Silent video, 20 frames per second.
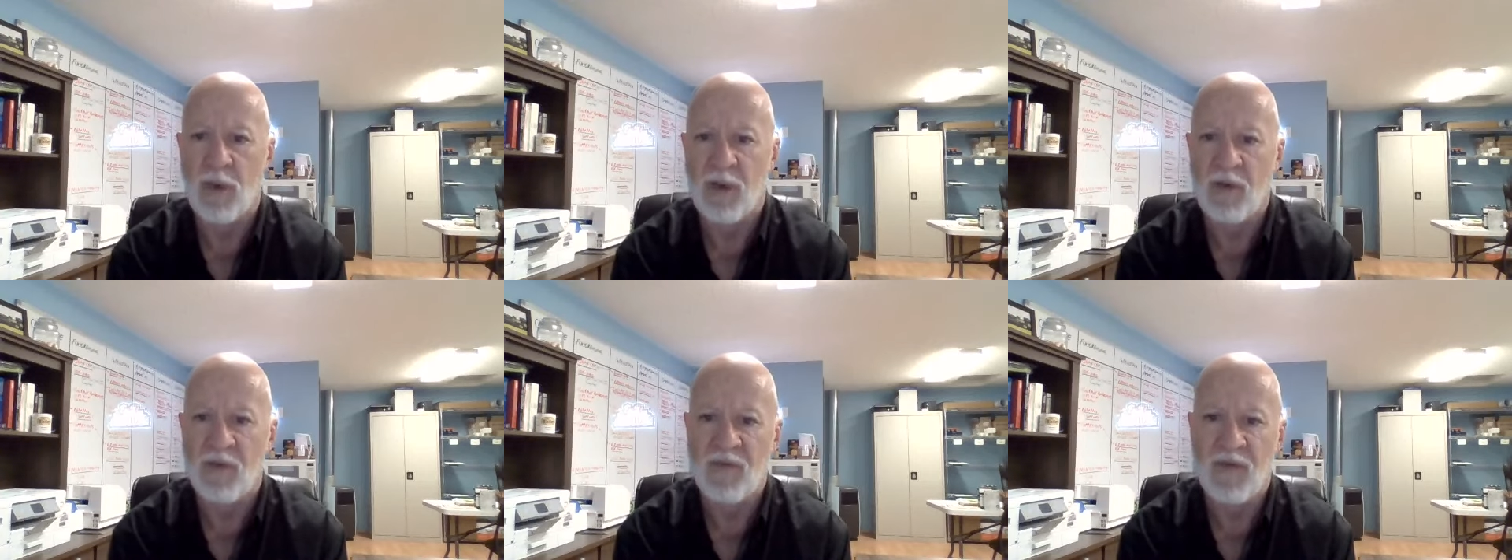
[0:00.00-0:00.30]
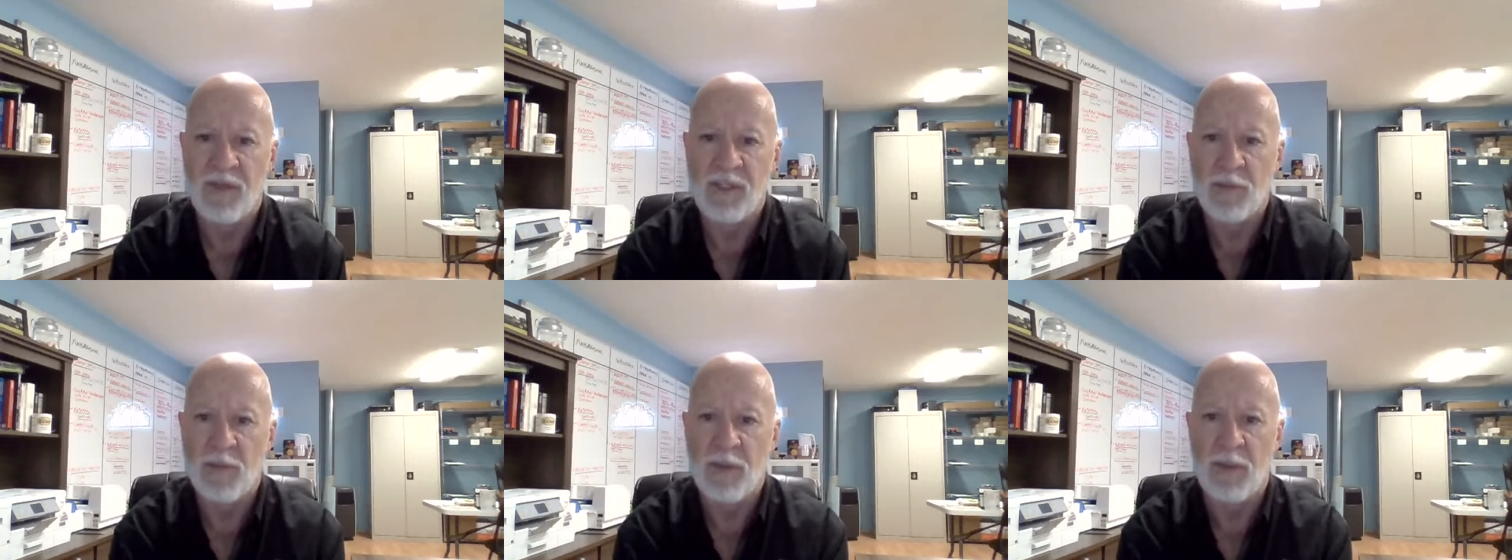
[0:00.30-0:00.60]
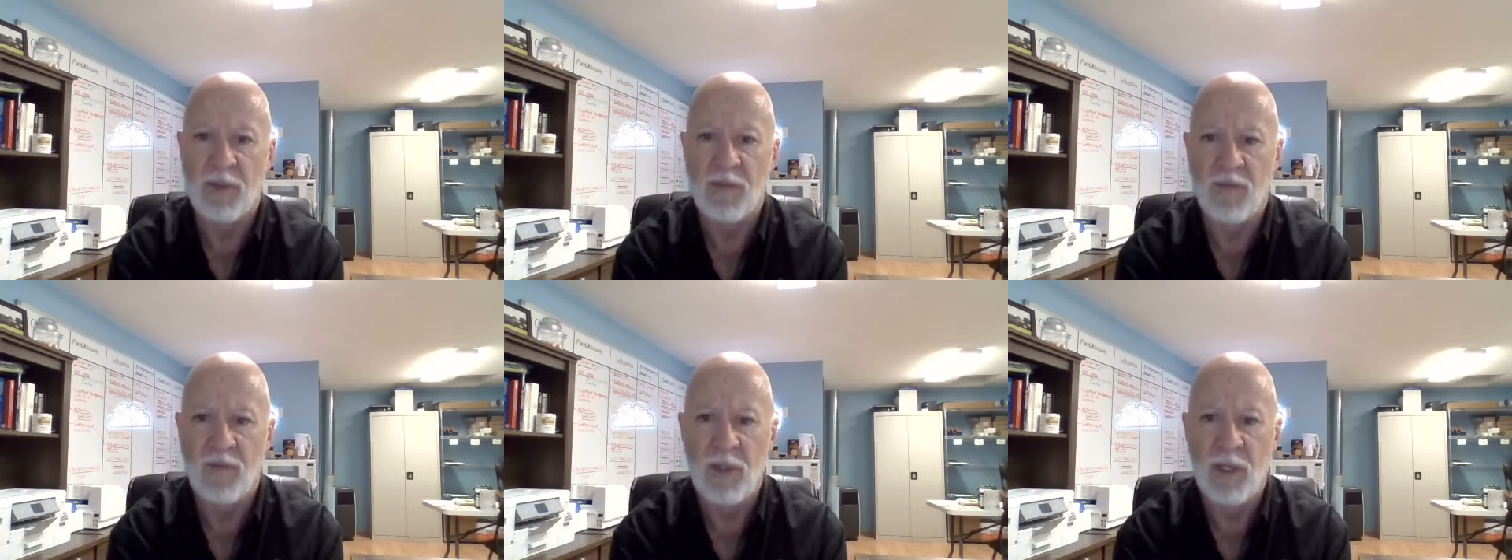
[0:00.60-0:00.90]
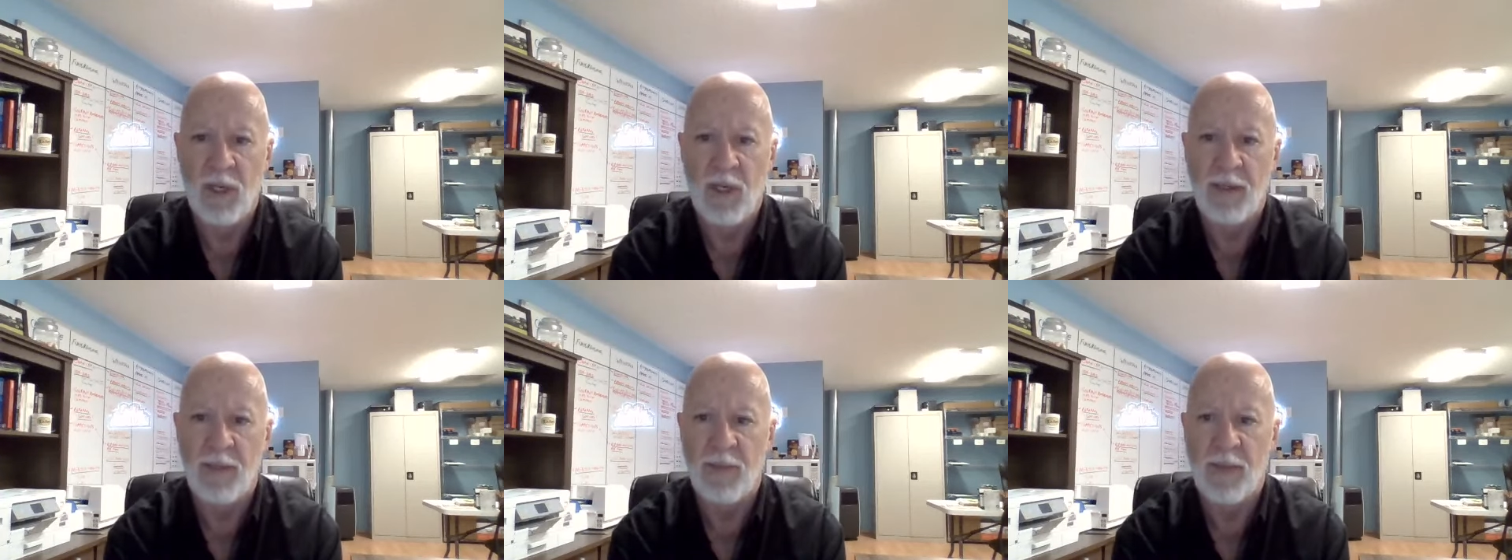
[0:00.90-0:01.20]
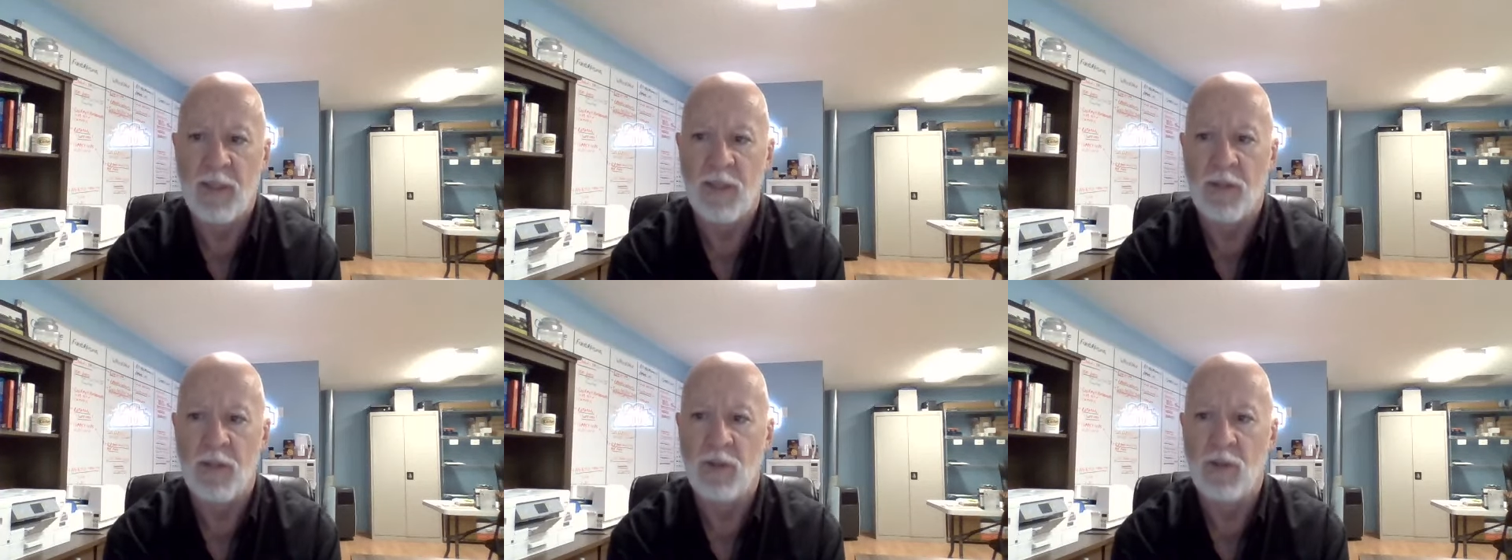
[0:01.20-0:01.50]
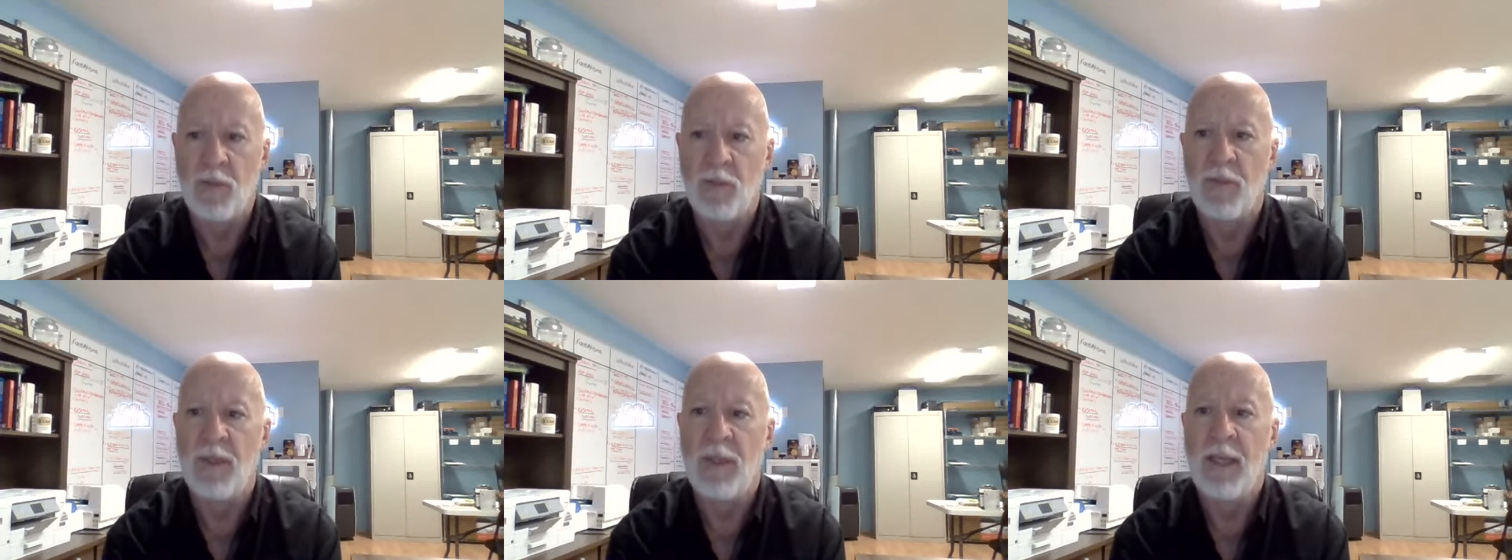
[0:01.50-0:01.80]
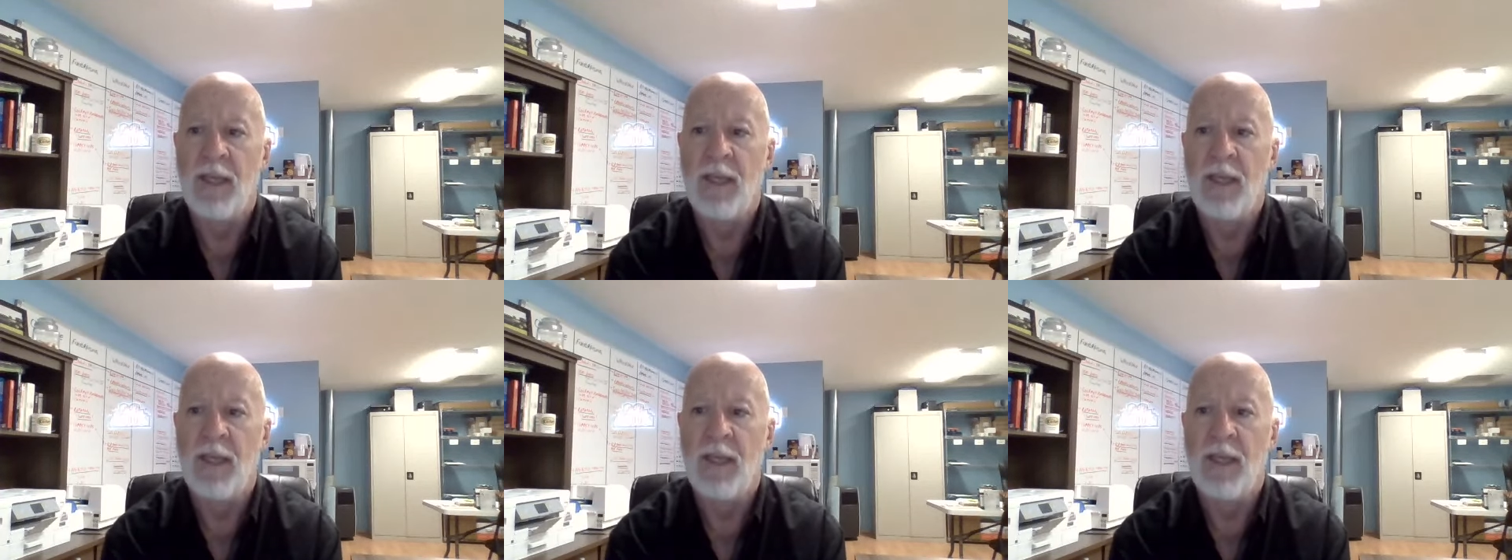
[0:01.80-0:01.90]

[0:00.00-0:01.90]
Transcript: our Facebook VIP group,